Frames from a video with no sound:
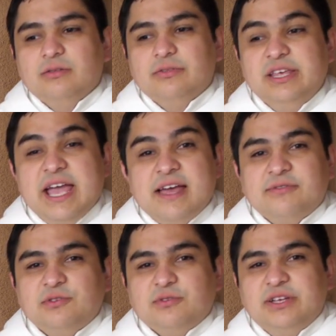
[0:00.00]
the
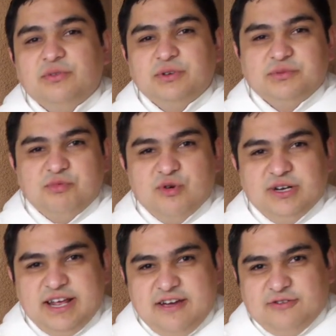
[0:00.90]
Advent wreath was
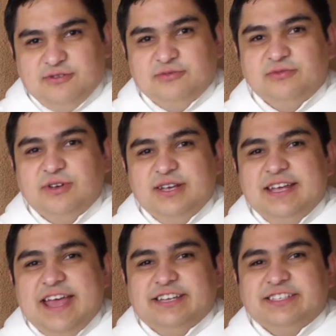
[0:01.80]
born out of
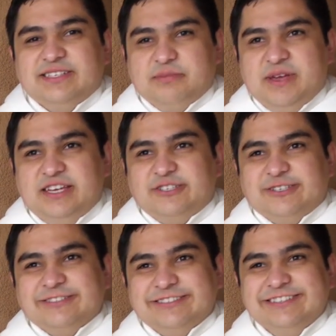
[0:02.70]

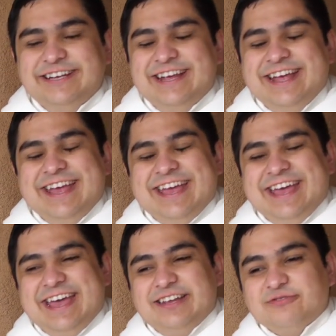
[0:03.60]
anticipation
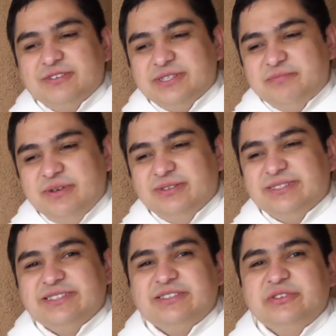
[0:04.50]
and was
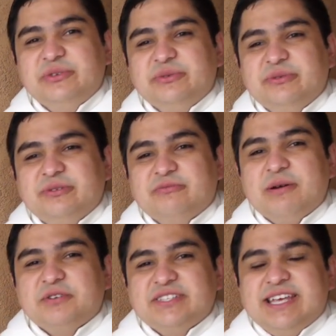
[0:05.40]
built to
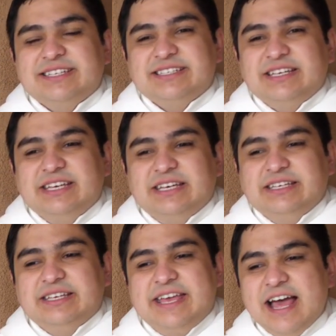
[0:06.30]
represent
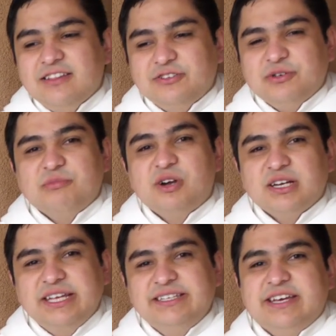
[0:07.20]
a calendar
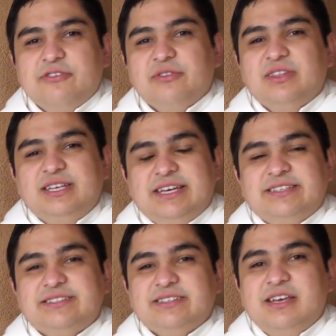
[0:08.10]
marking down the
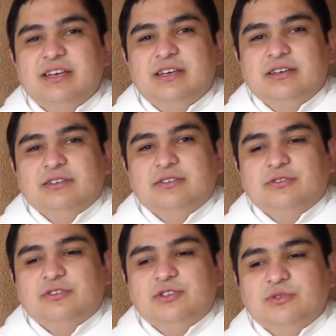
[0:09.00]
days
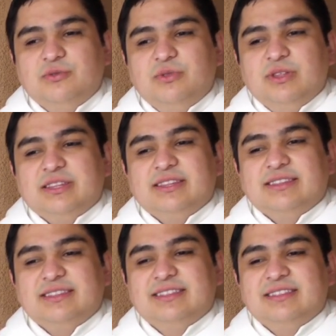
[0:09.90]
to
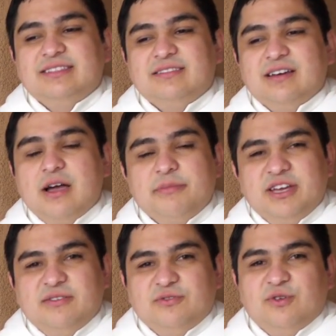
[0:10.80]
the
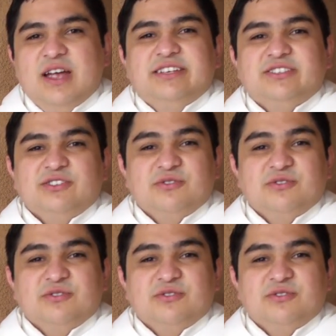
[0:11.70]
coming of Christ,